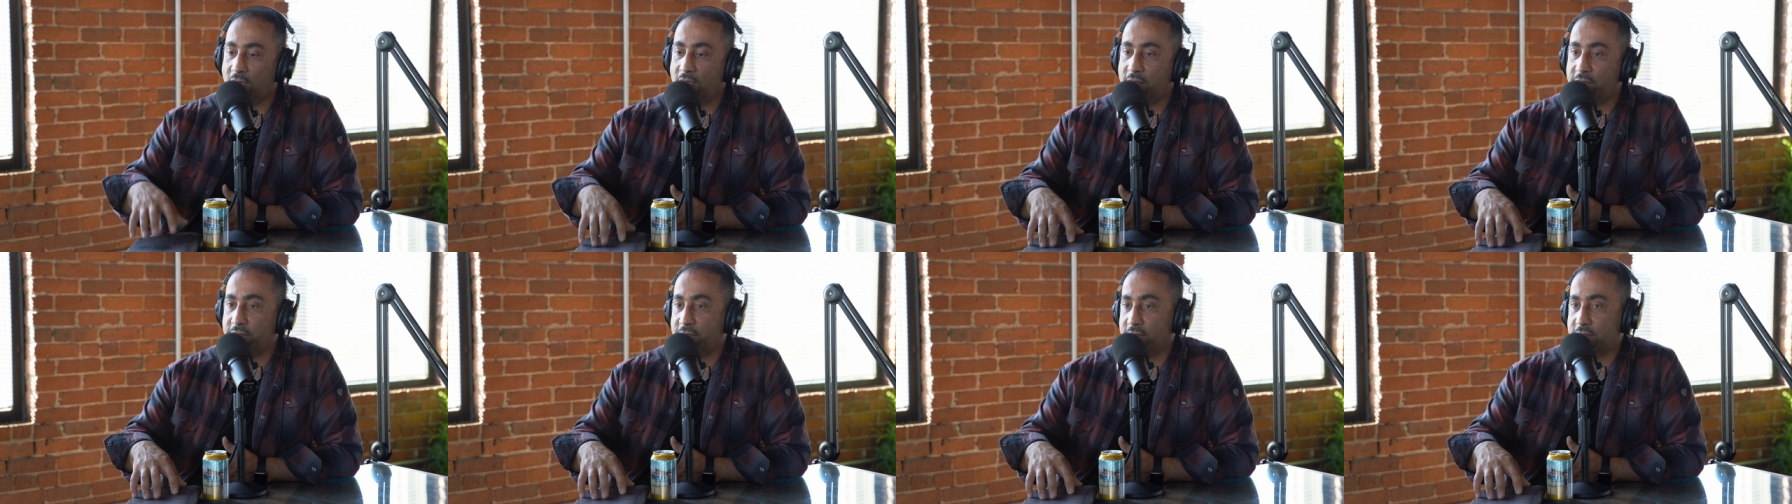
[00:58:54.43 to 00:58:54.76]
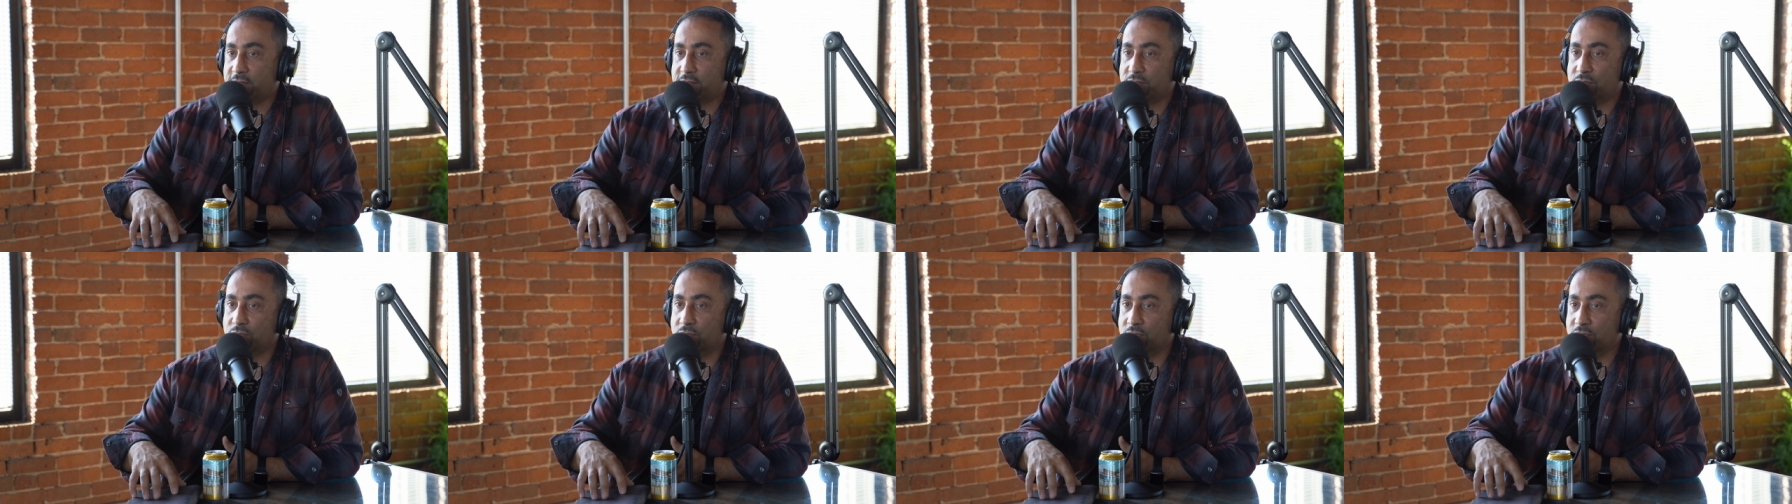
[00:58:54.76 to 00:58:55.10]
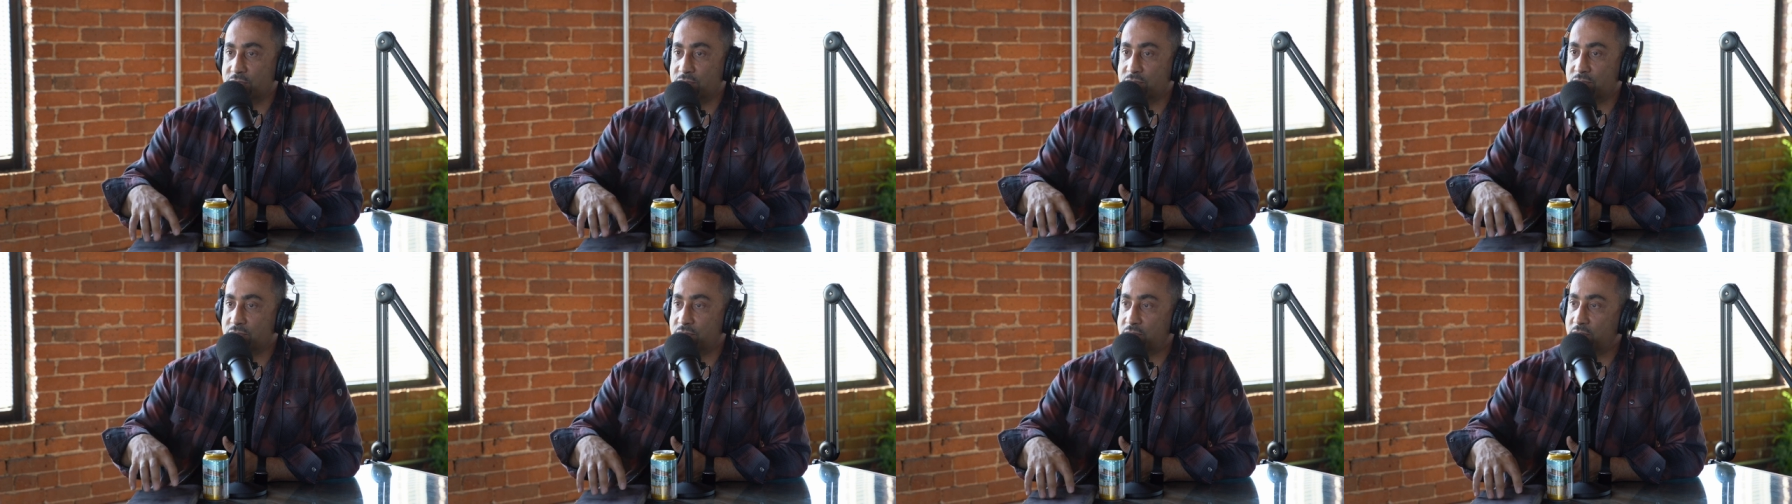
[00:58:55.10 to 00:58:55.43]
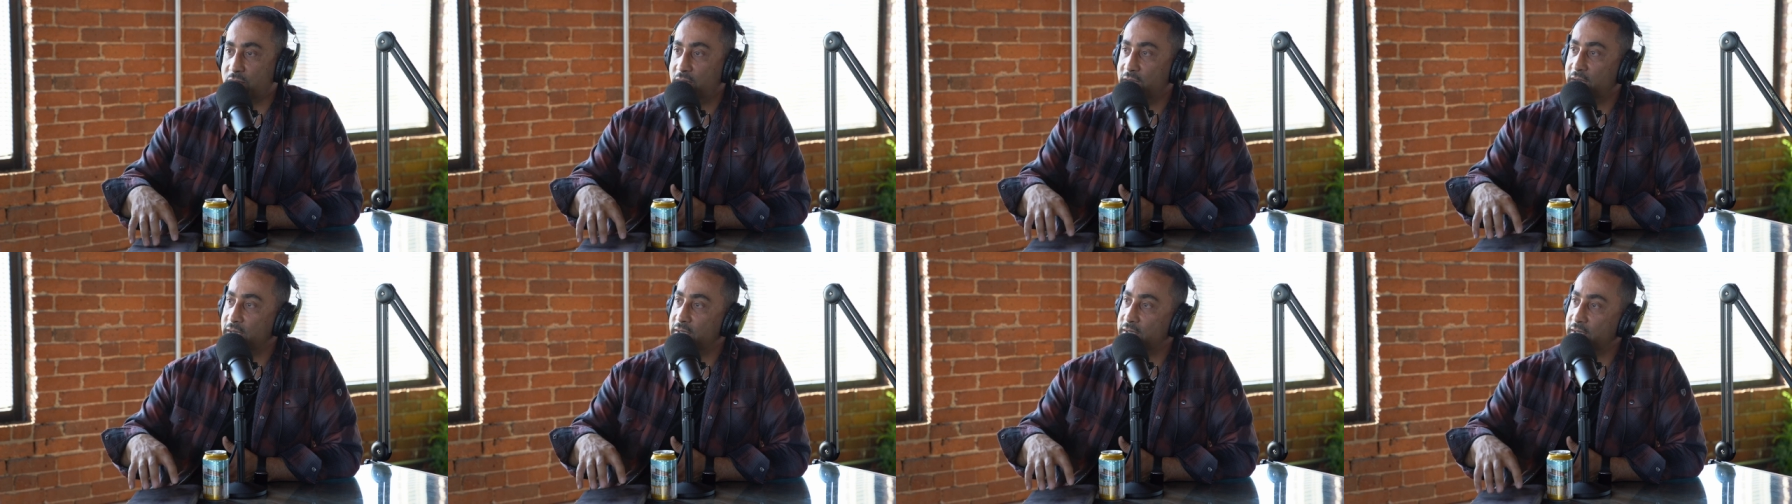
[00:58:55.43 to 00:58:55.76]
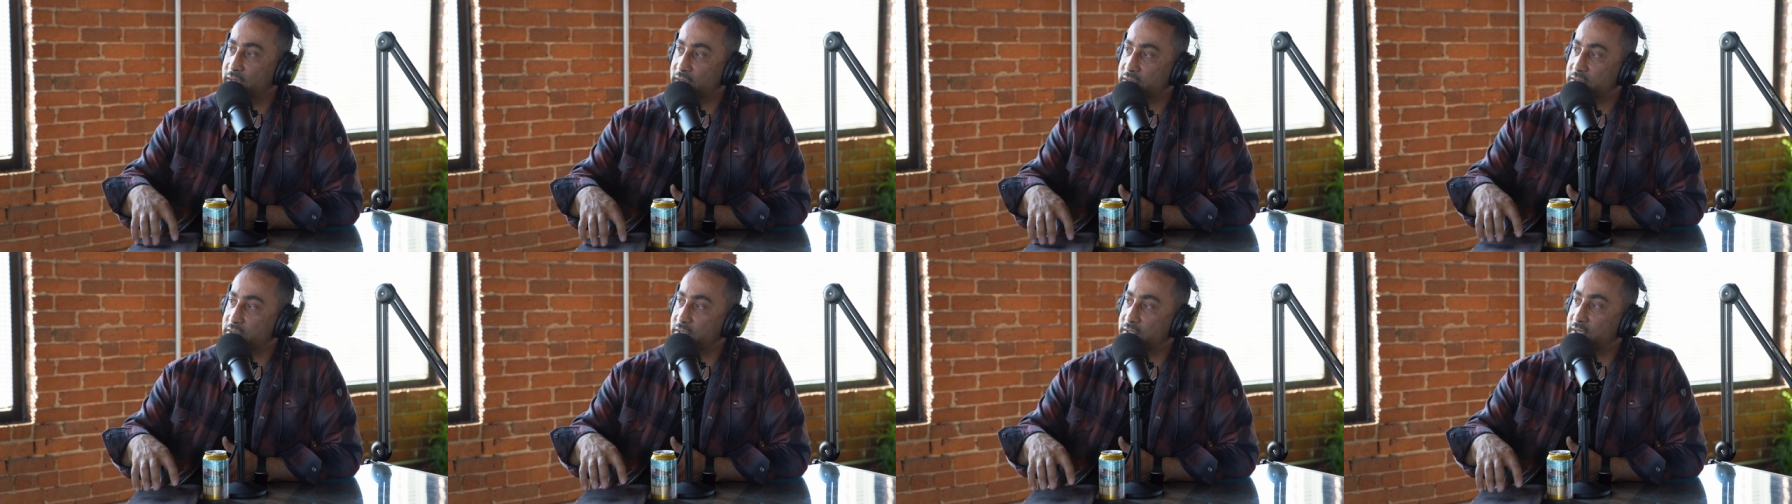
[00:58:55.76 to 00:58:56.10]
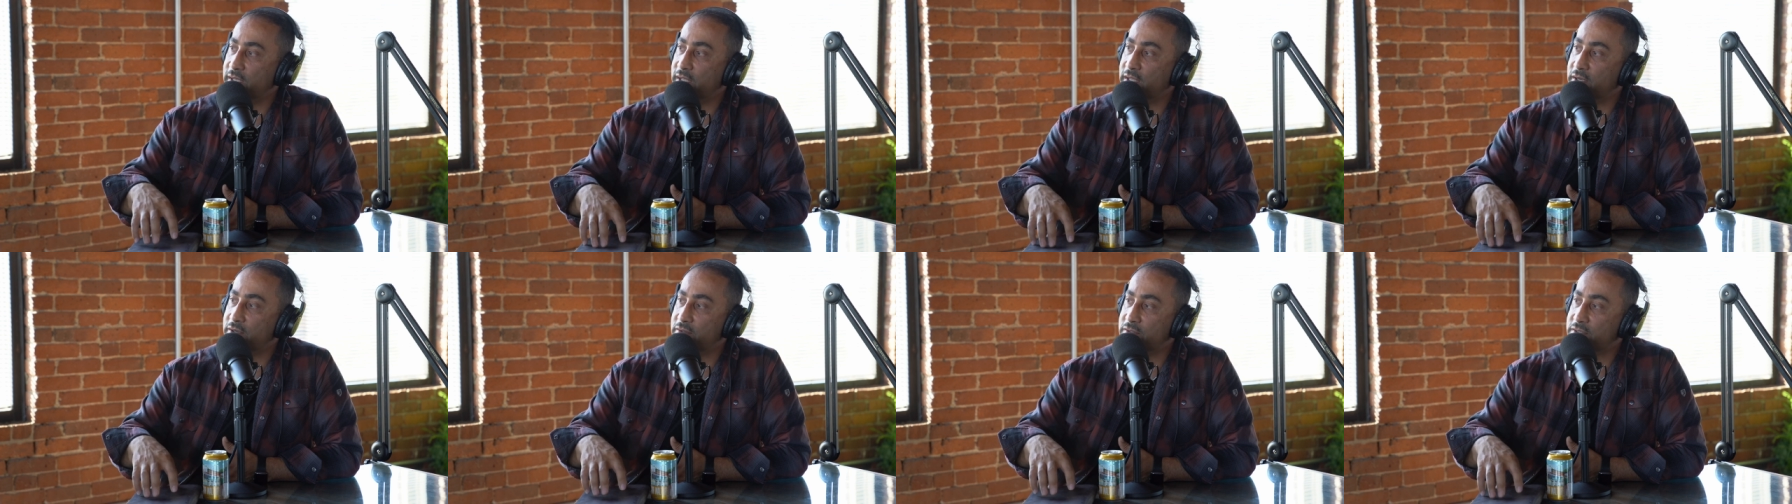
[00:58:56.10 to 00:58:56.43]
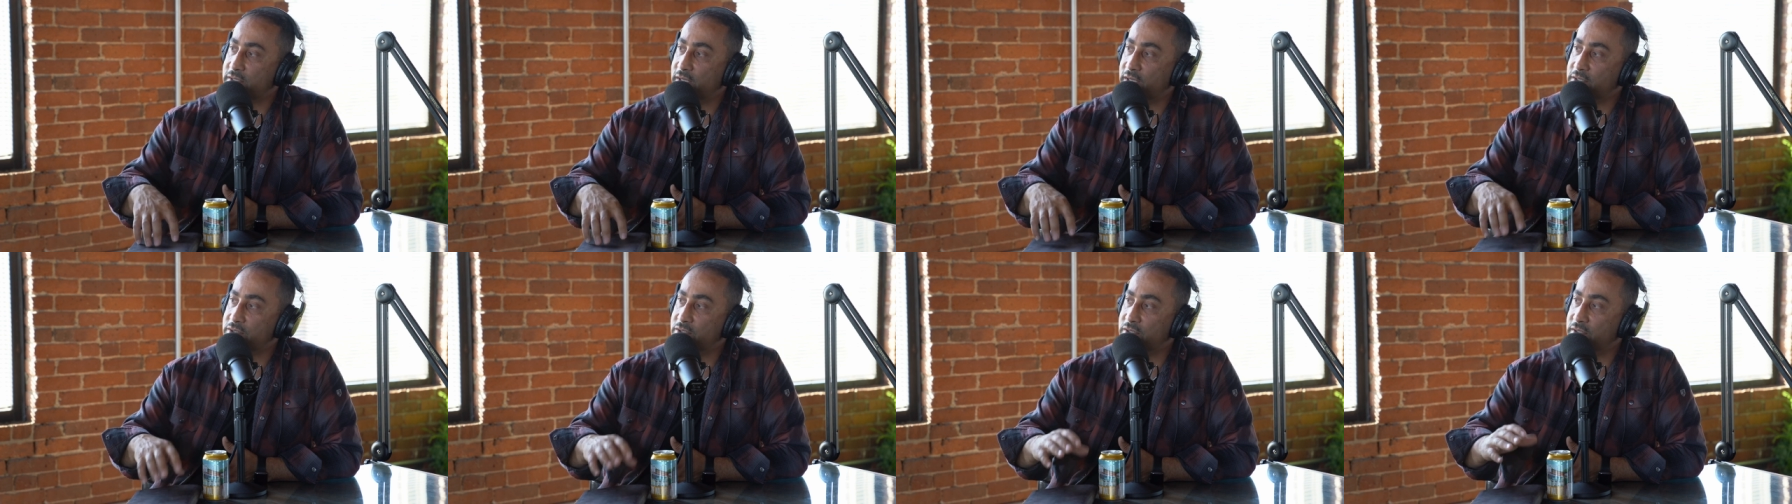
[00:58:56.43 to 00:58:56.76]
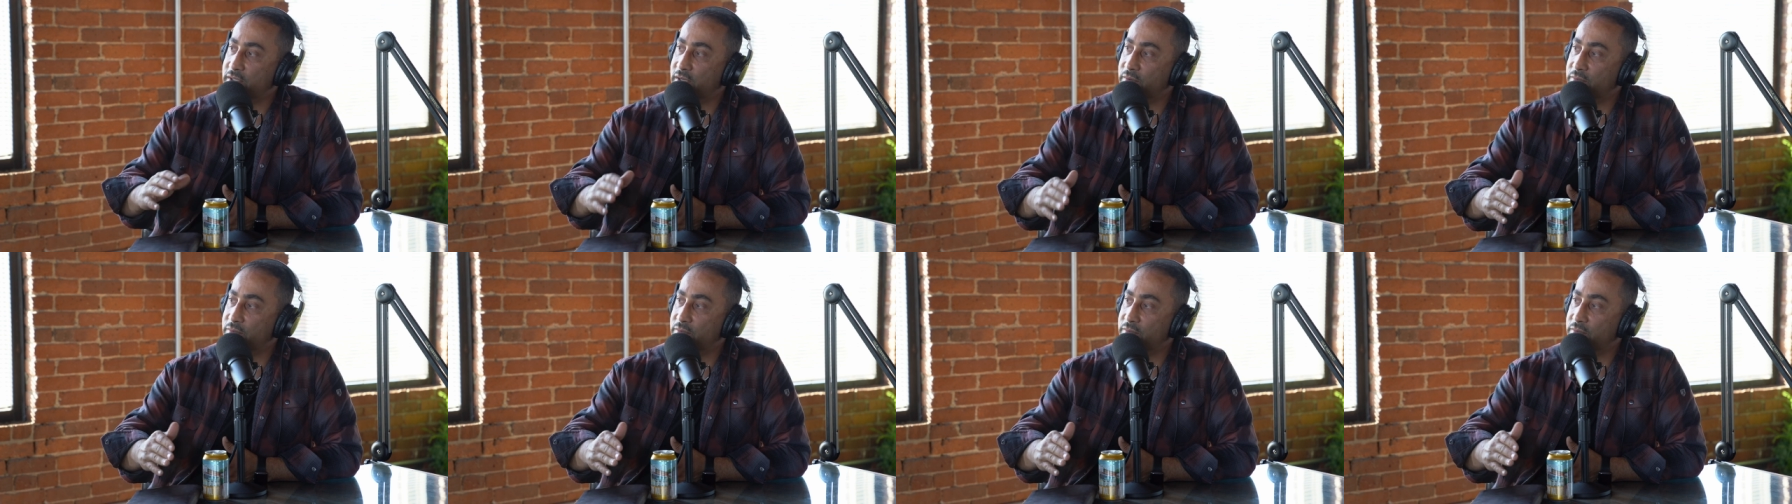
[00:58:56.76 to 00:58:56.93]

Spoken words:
office was right next to that intersection